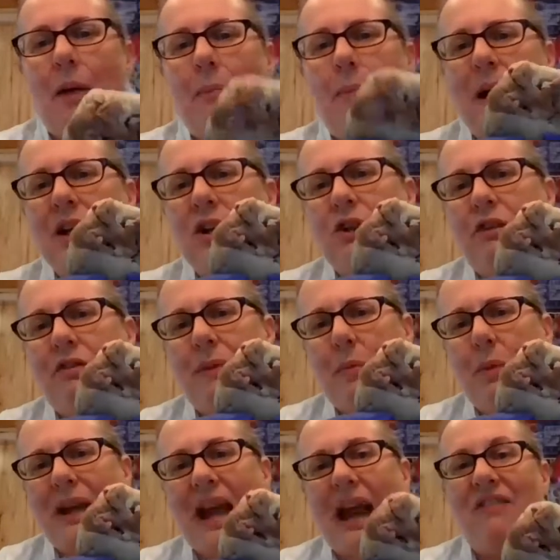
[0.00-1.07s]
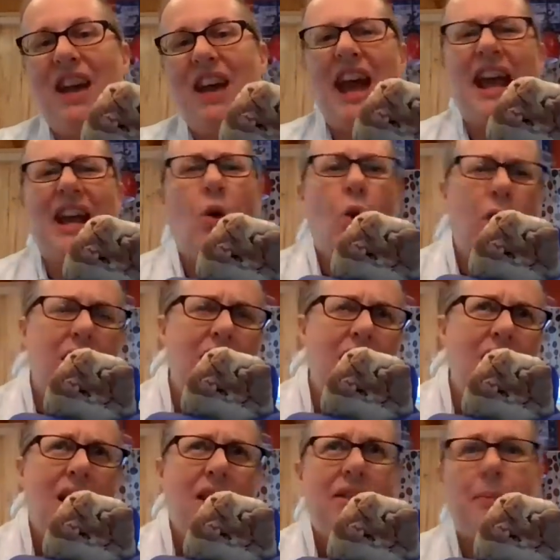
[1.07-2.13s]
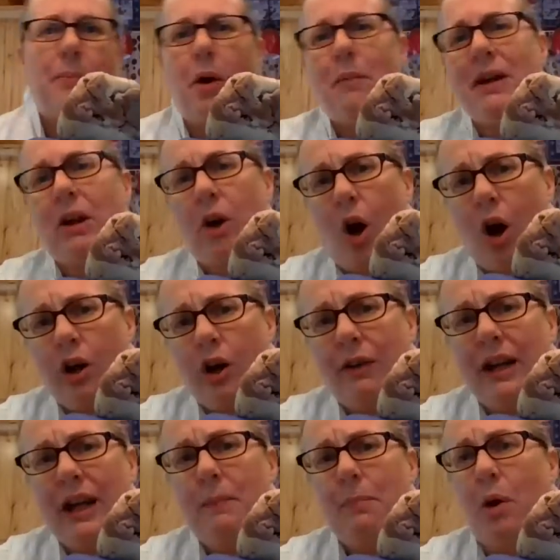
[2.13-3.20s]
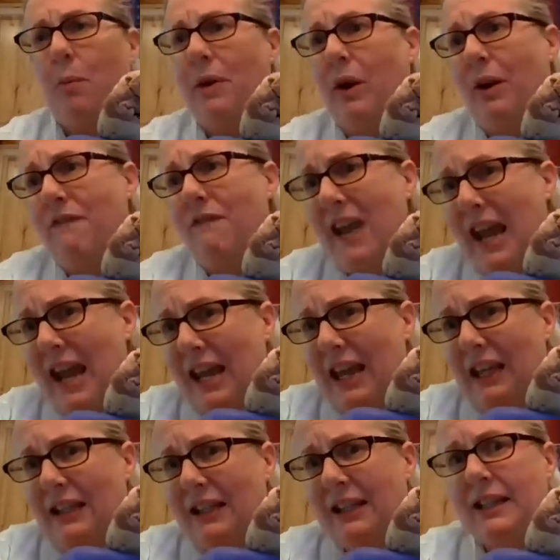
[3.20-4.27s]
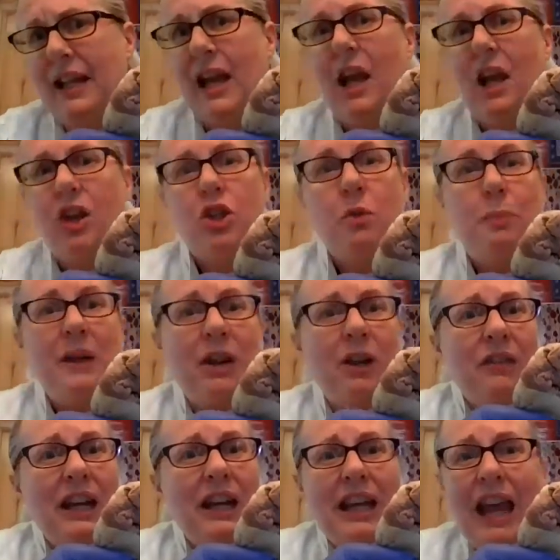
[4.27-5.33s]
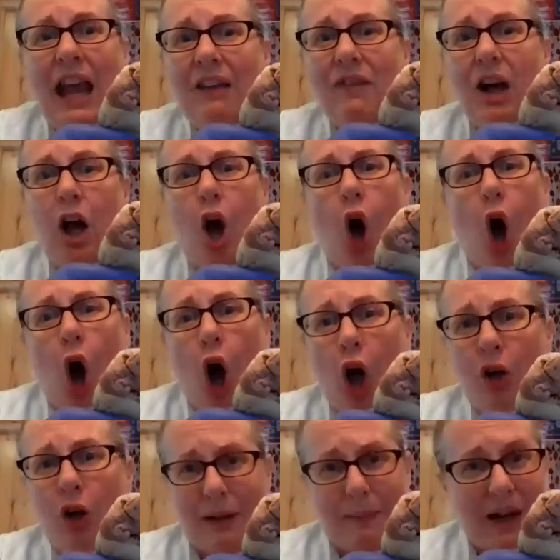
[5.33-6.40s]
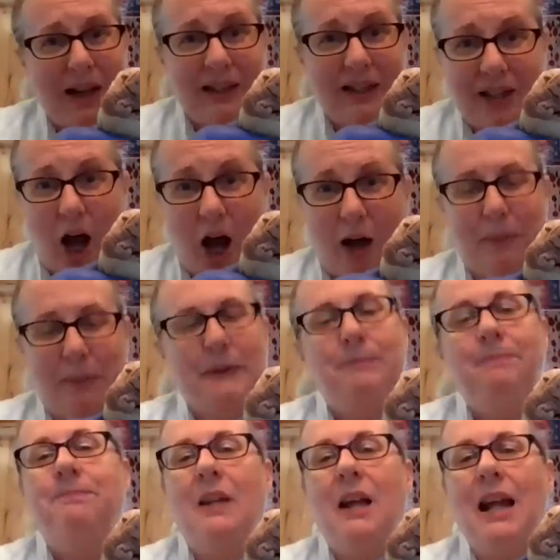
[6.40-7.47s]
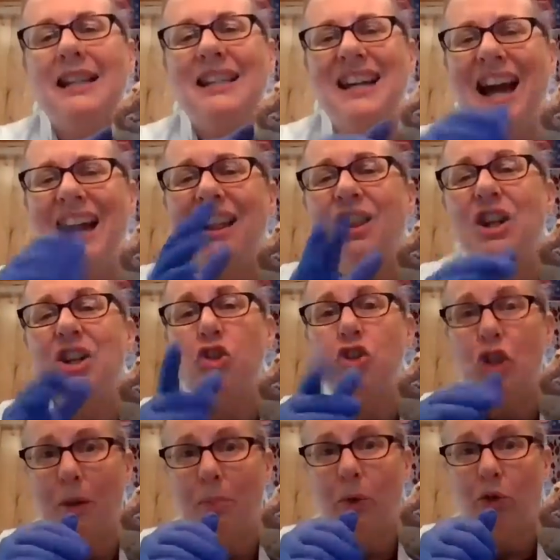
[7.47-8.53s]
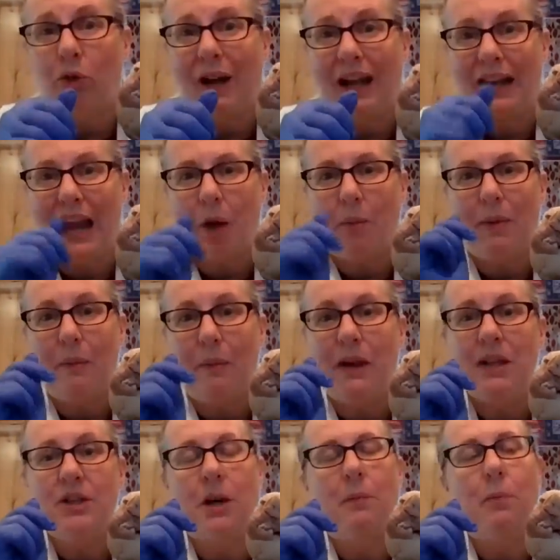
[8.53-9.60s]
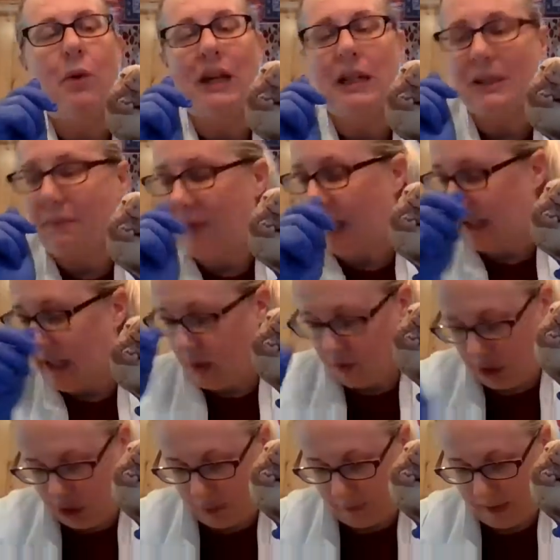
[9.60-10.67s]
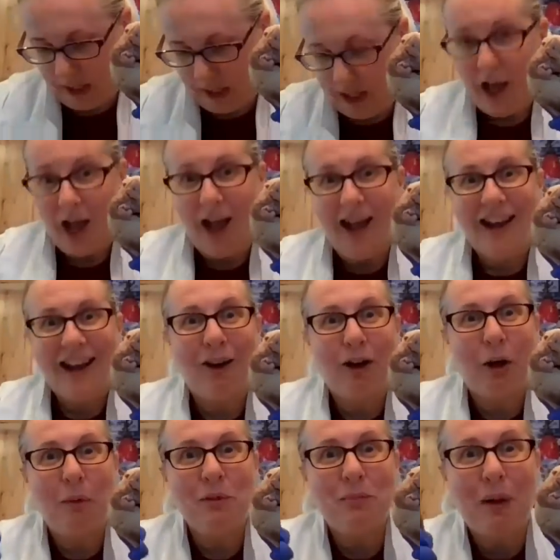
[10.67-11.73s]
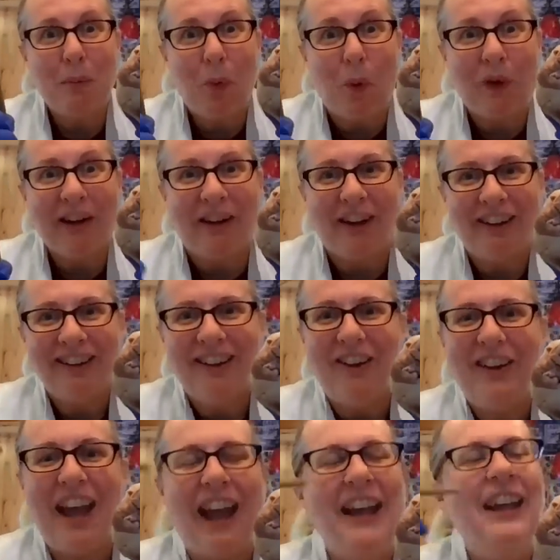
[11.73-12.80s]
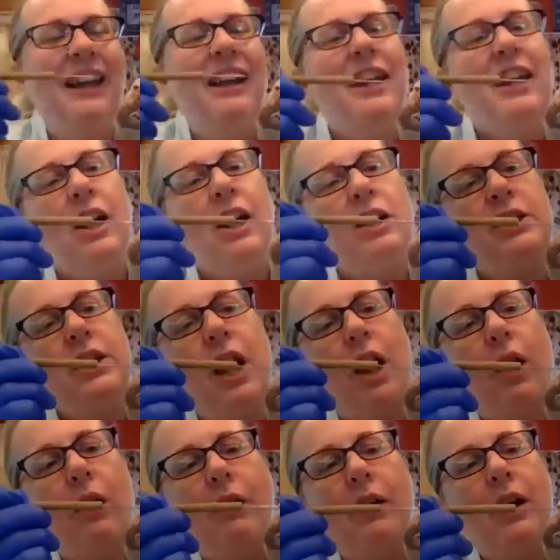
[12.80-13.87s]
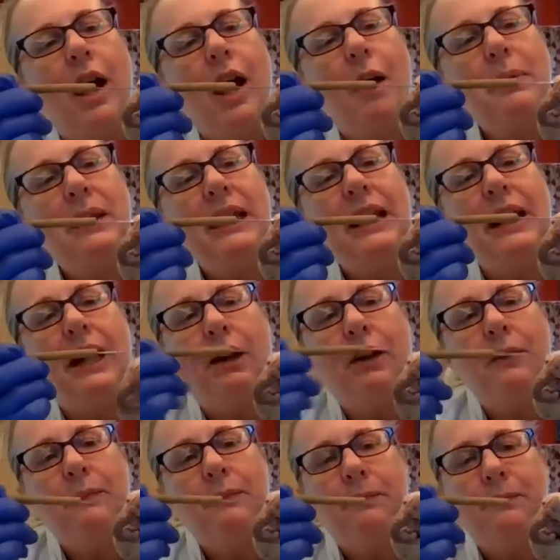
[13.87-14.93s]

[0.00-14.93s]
bunch of, remember we had the aorta, the pulmonary artery, pulmonary veins, superior vena cava, all come out of the top. It kind of looks jumbled right now, but I'm going to start pointing some things out to you. Here comes my pointer. Okay, so up here,